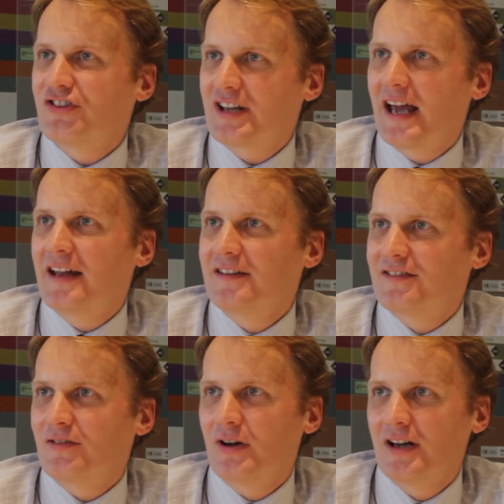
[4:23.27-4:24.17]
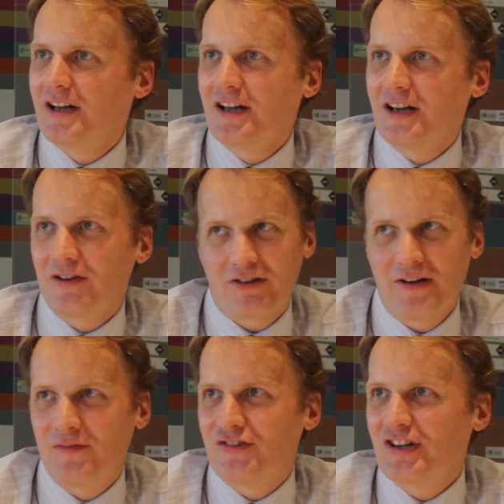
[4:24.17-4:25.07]
to get to a
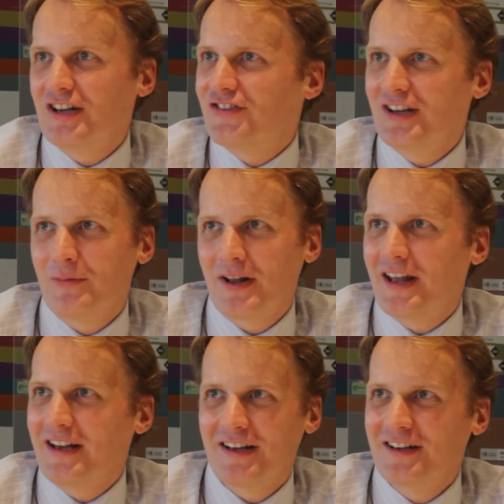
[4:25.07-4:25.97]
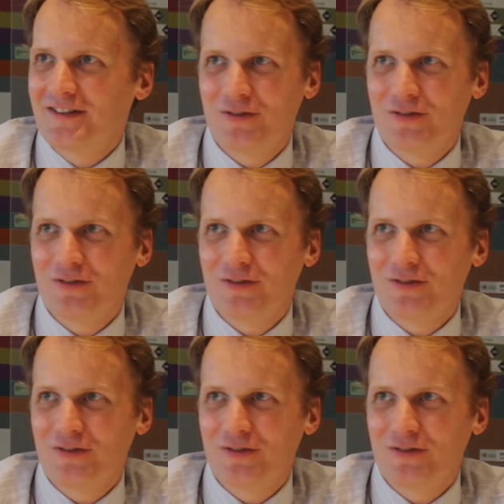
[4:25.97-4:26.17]
great facility where they can